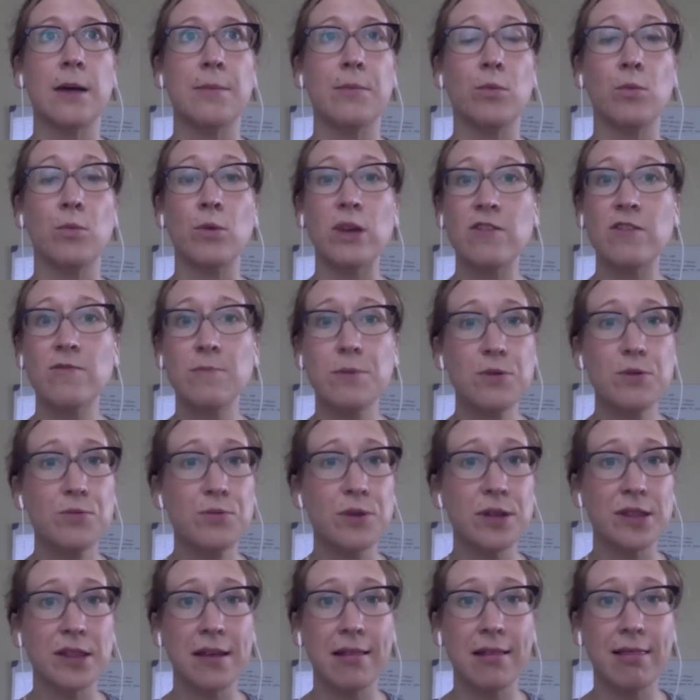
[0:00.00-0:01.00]
We've been
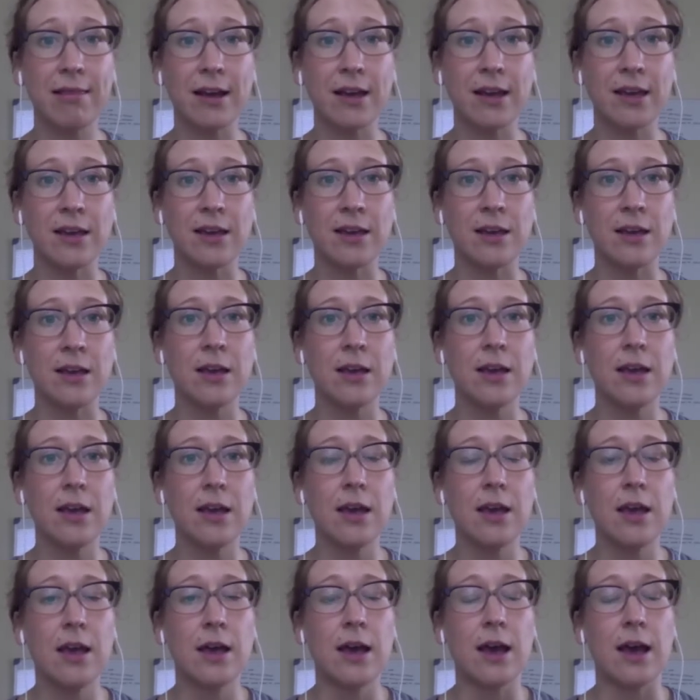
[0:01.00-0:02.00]
really lucky
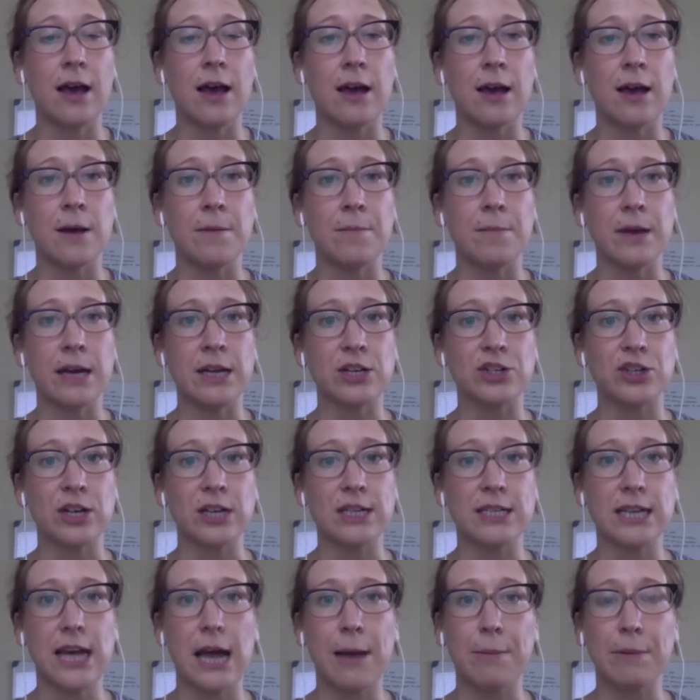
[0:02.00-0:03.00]
at
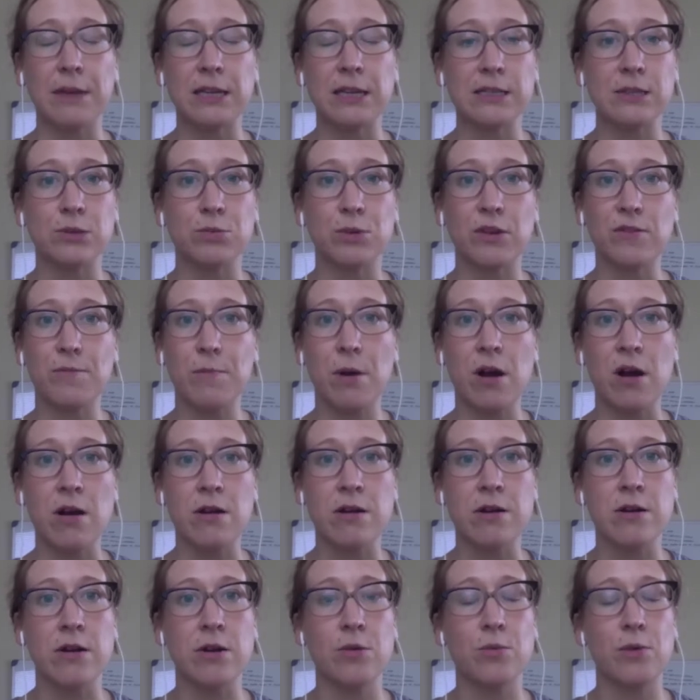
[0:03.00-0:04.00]
Johns Hopkins. We've
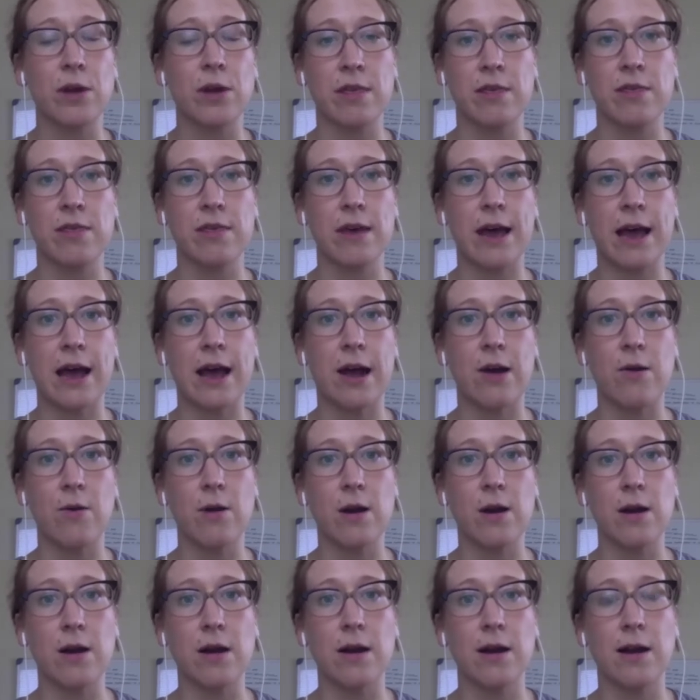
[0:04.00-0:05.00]
partnered with
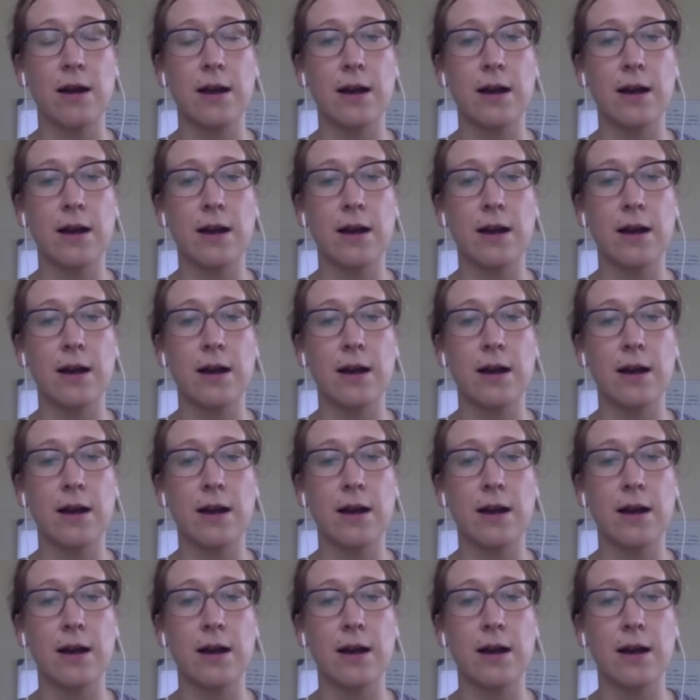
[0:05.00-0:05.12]
our